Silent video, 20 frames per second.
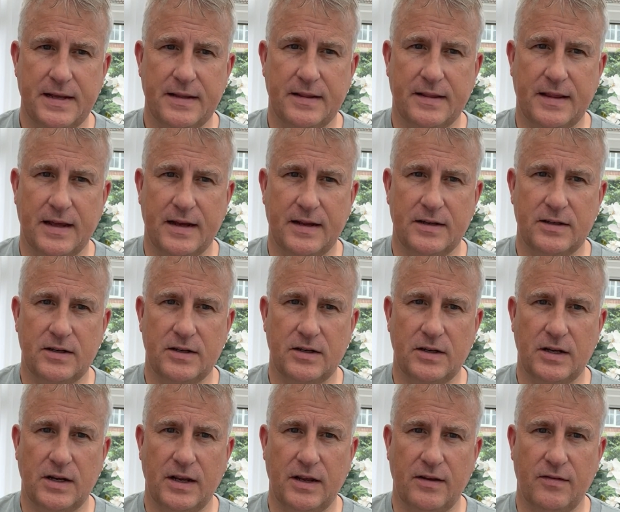that
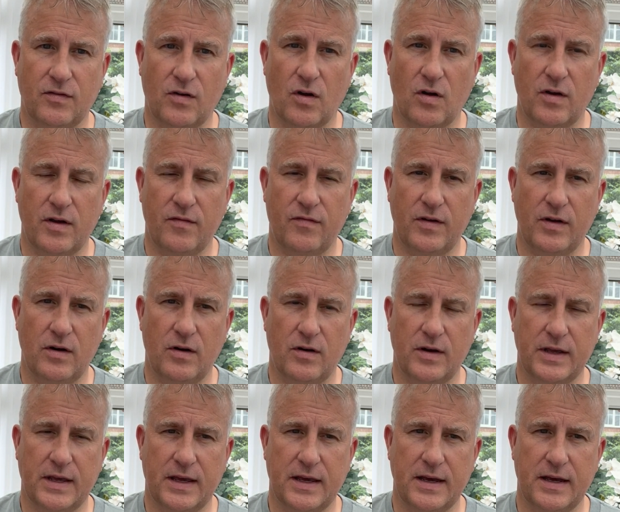if you
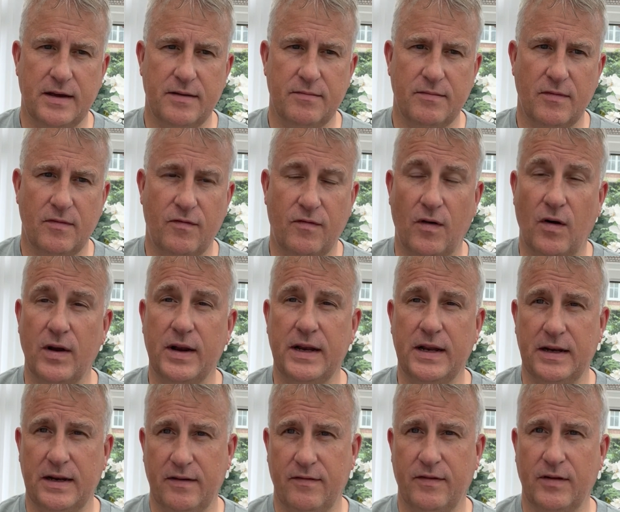like, find
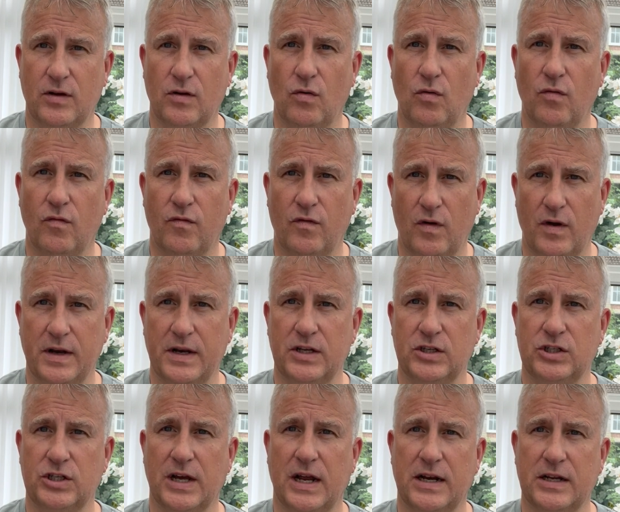it difficult, find it
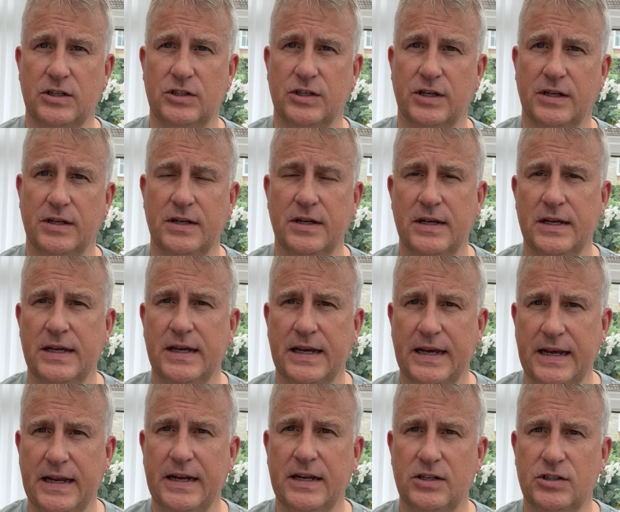challenging
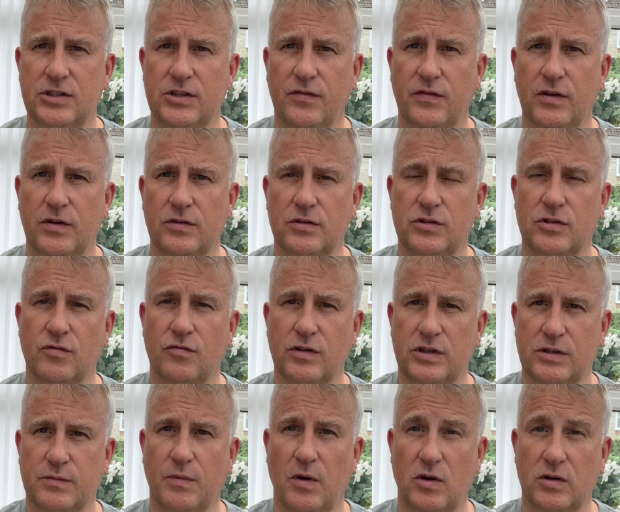in interviews to
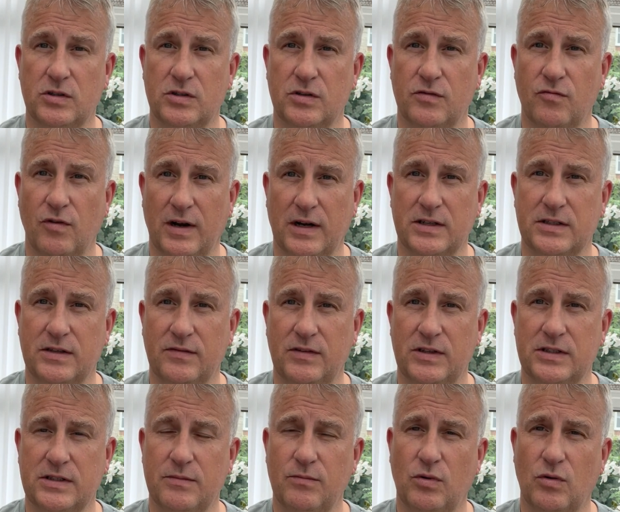respond to relatively
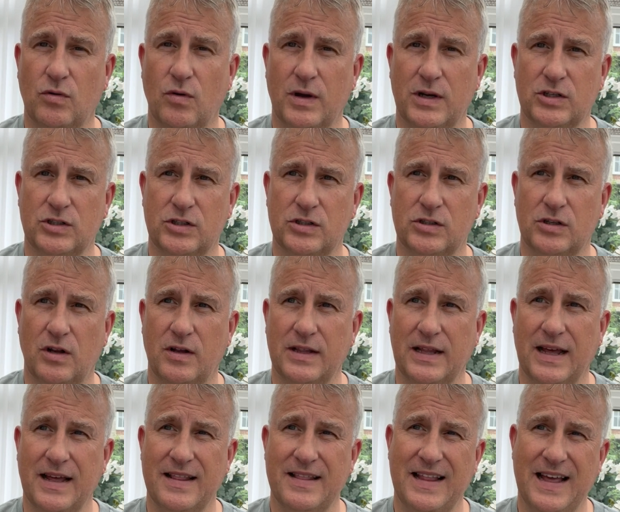simple questions like
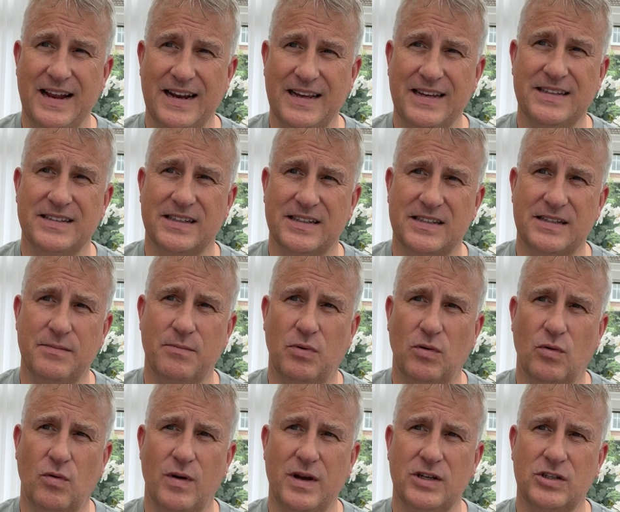that. And that is a simple
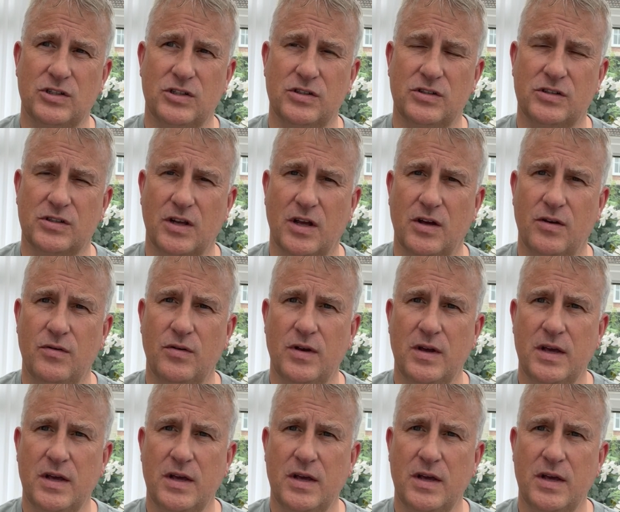question. So,